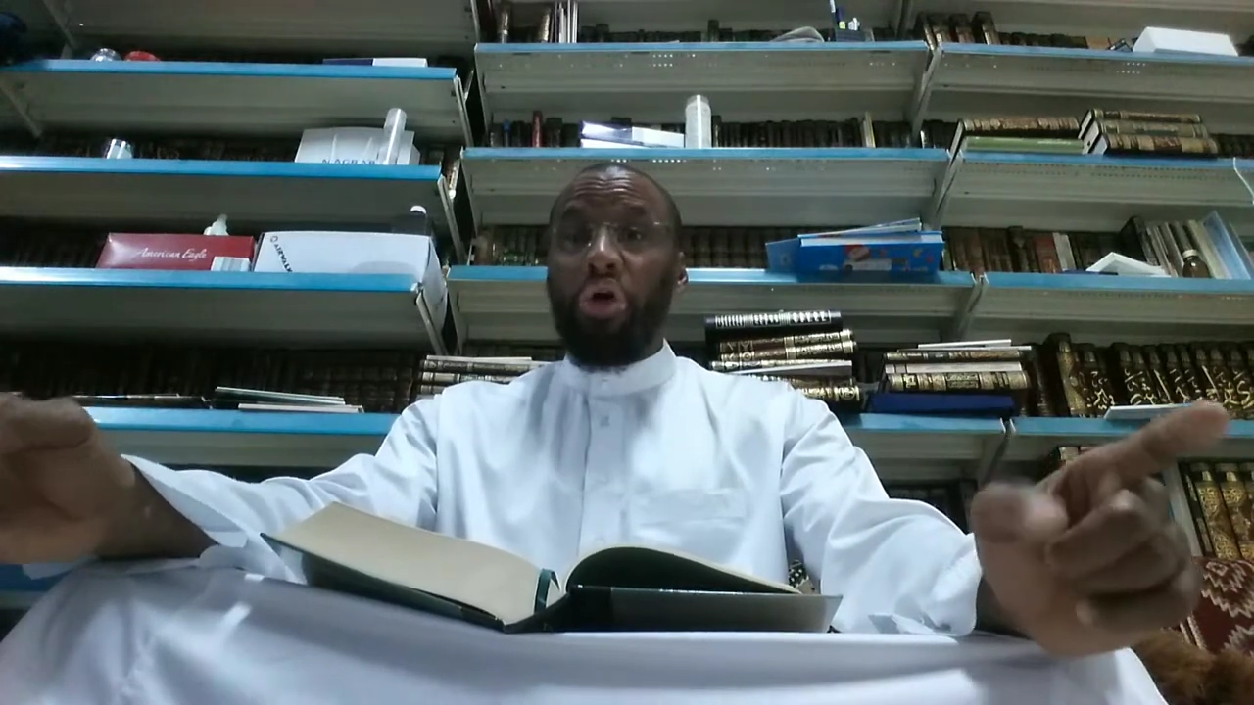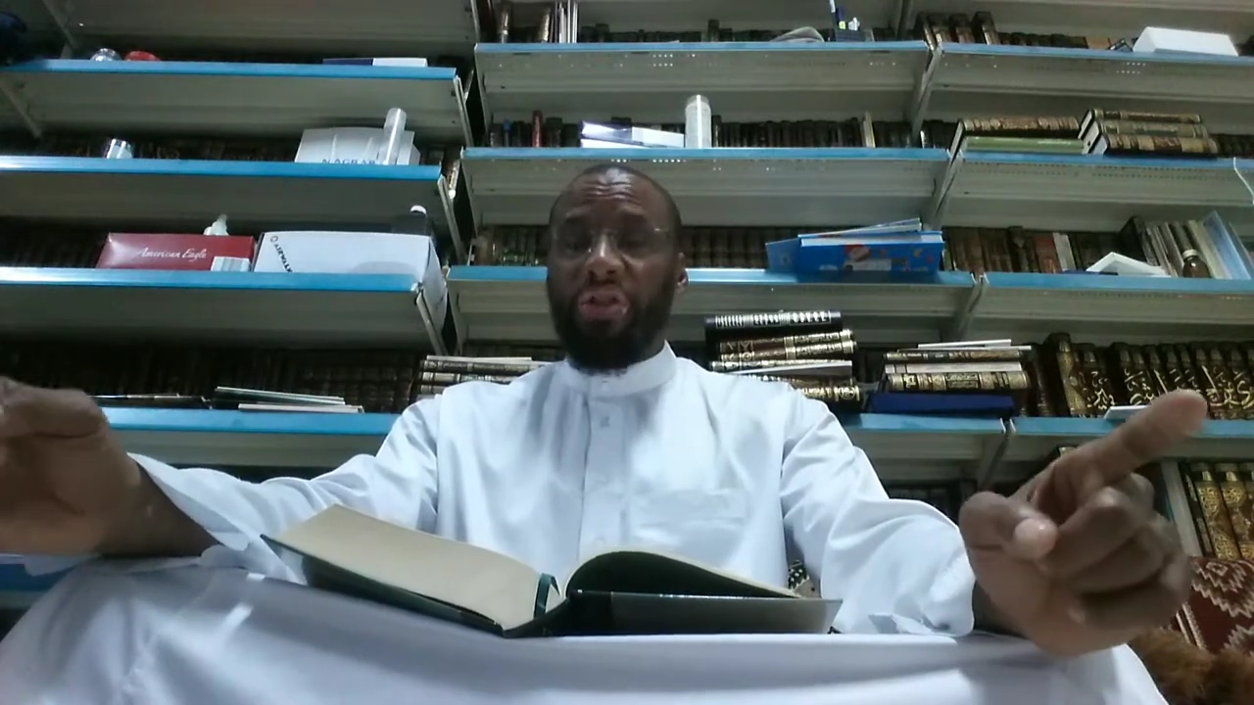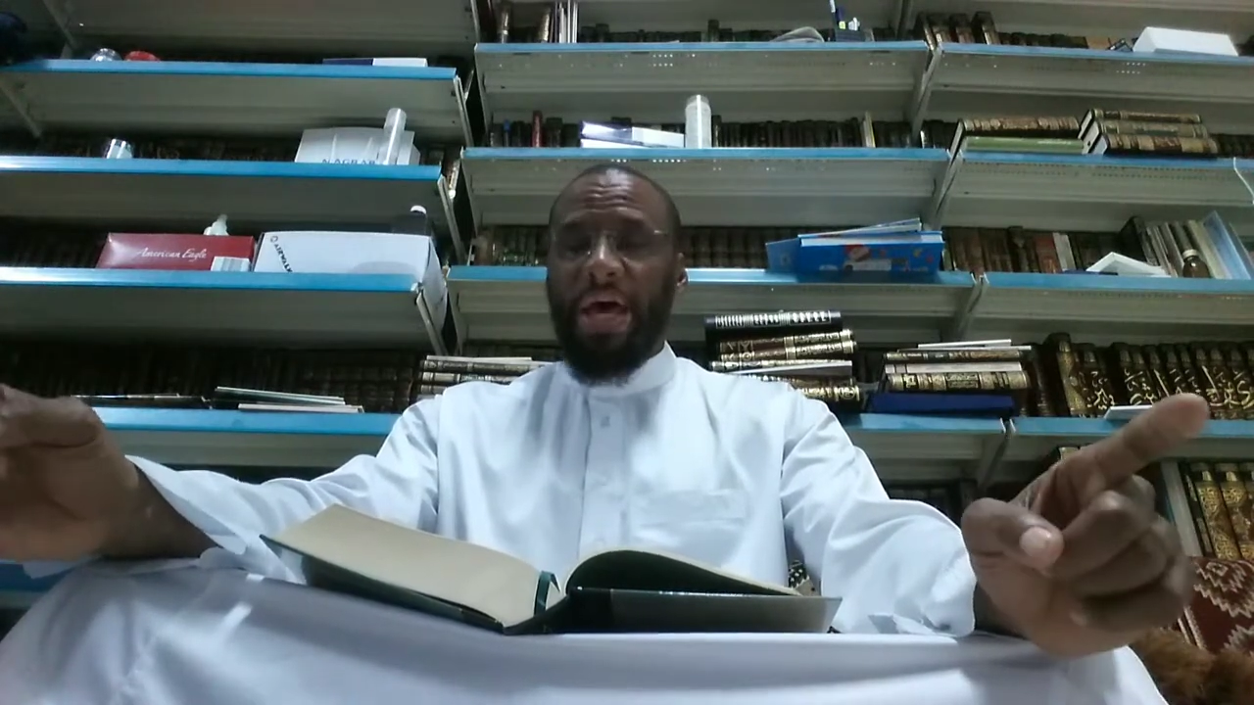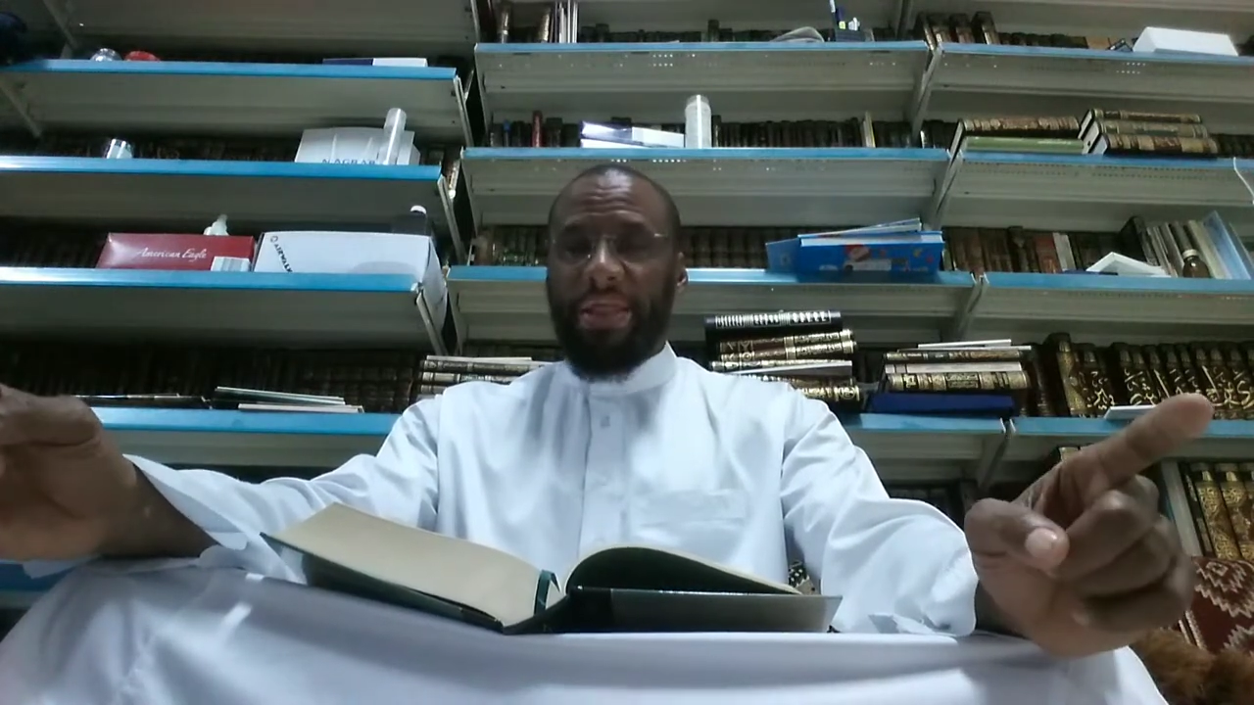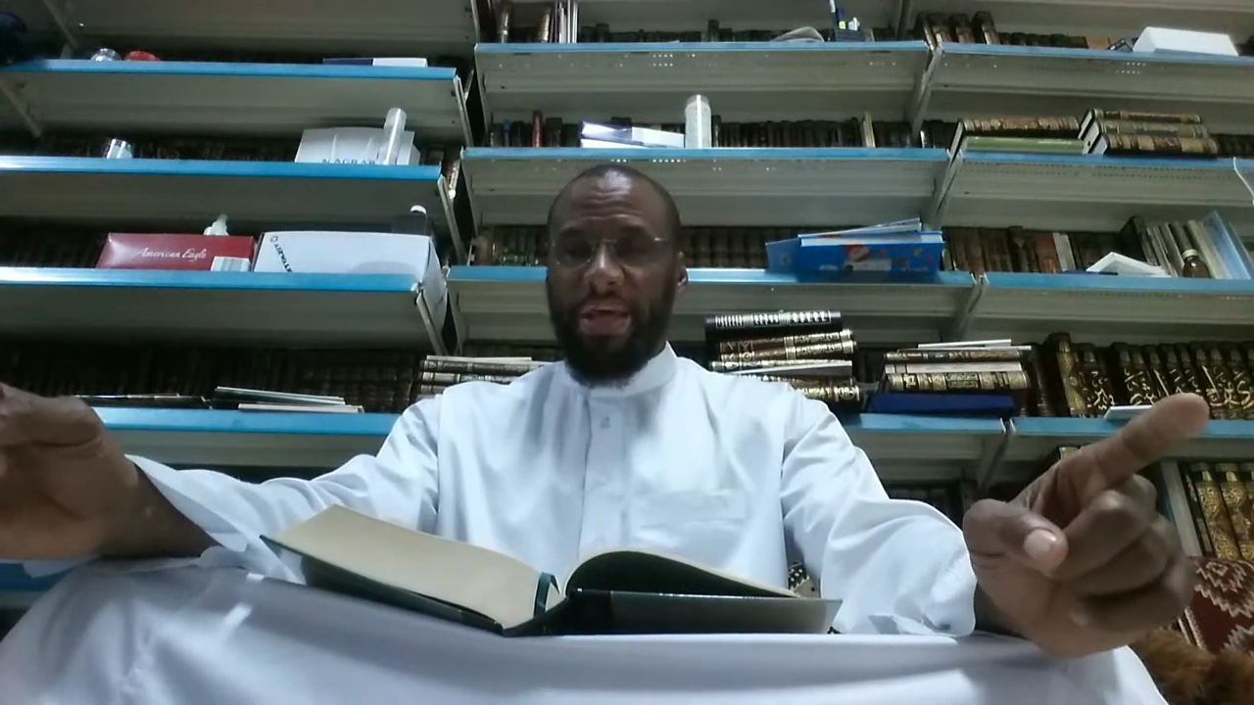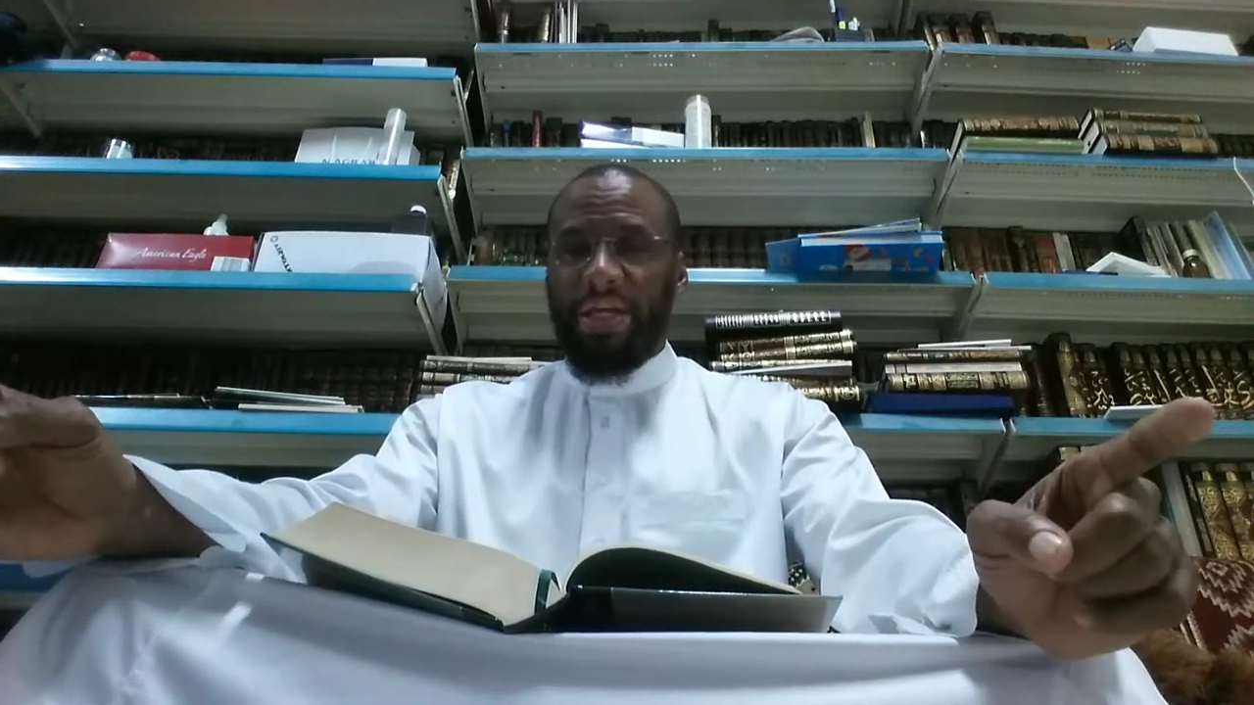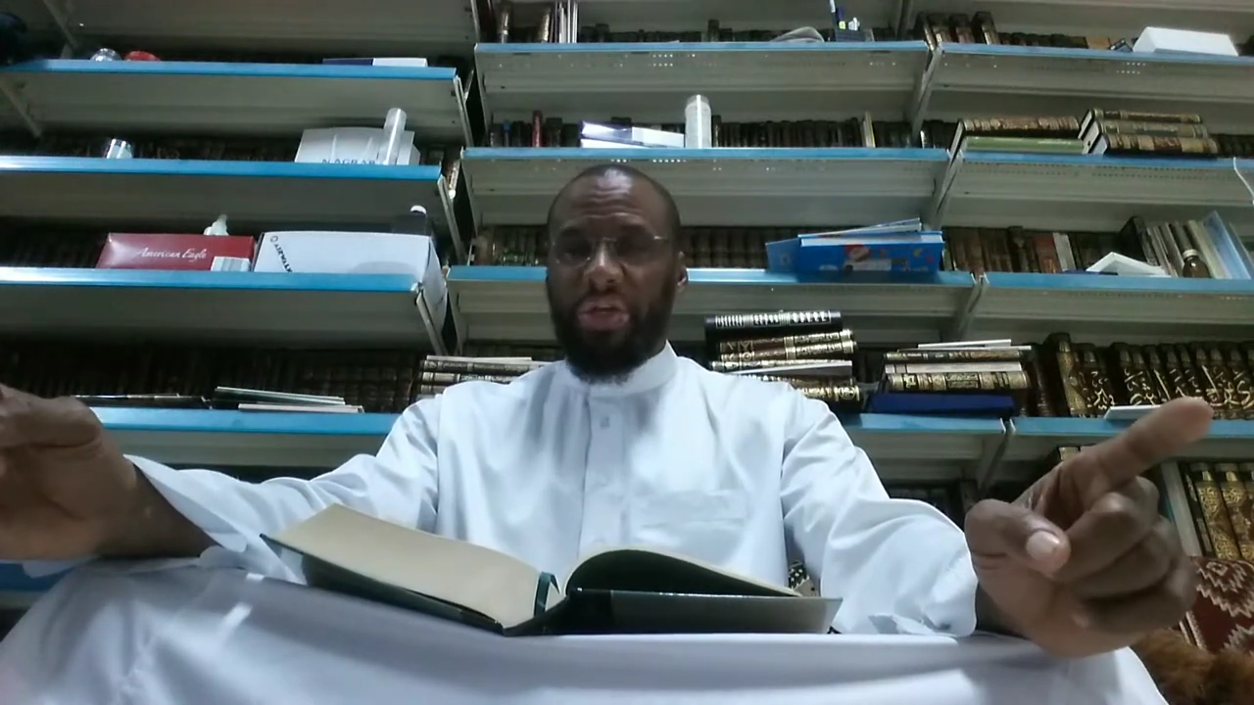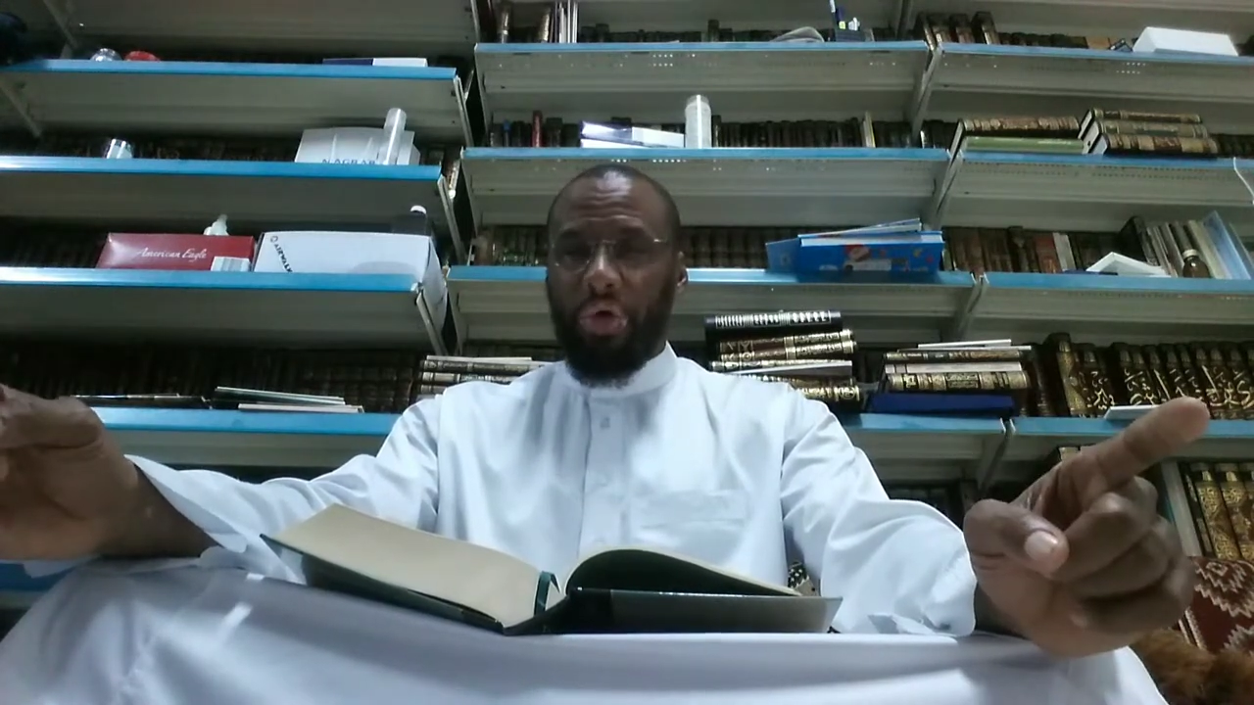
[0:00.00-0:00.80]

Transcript: that they do.